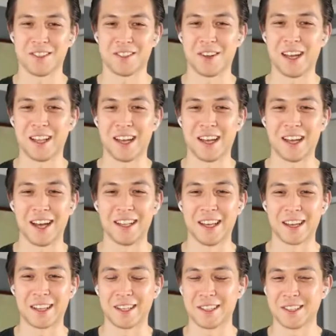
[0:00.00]
So I
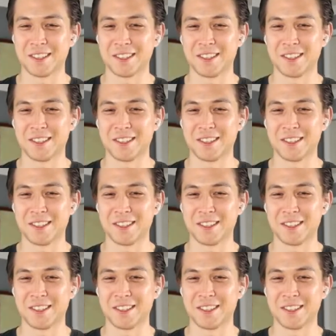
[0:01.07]
like this.